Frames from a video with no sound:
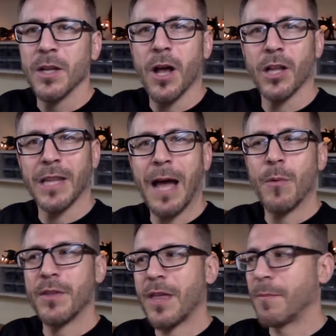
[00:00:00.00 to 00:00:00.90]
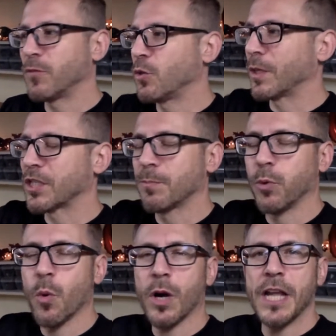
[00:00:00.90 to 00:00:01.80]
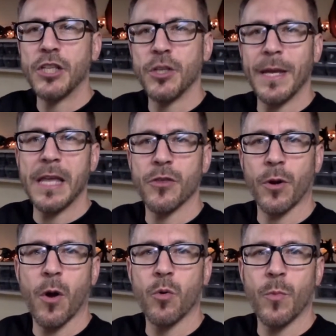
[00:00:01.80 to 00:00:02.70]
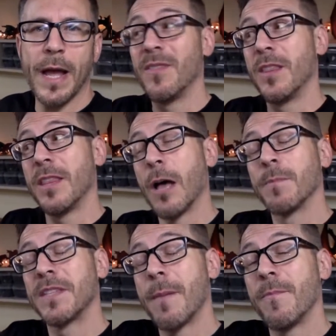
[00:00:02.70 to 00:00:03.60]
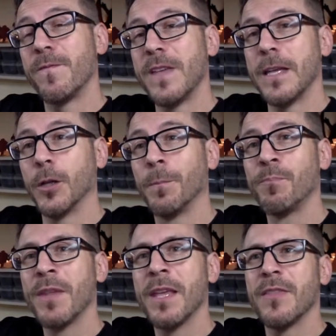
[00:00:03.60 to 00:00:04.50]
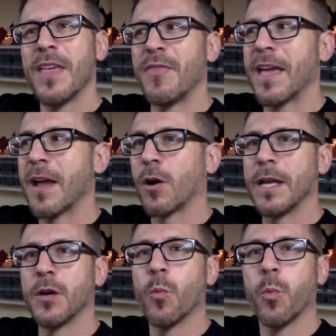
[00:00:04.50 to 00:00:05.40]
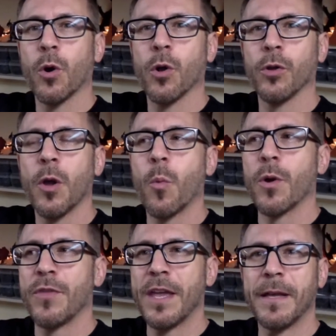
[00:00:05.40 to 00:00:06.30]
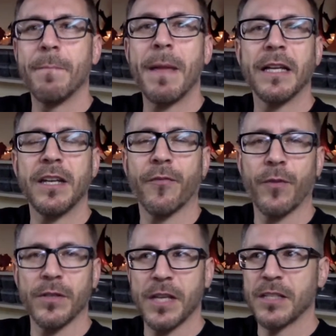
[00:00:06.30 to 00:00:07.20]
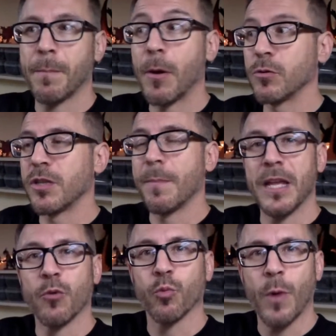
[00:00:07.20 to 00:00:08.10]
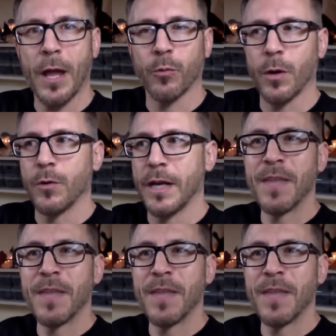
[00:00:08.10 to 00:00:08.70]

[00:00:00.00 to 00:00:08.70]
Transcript: Allowing them to explore and do it in their own way helps them feel that they are in a world where they can make a difference as opposed to being railroaded.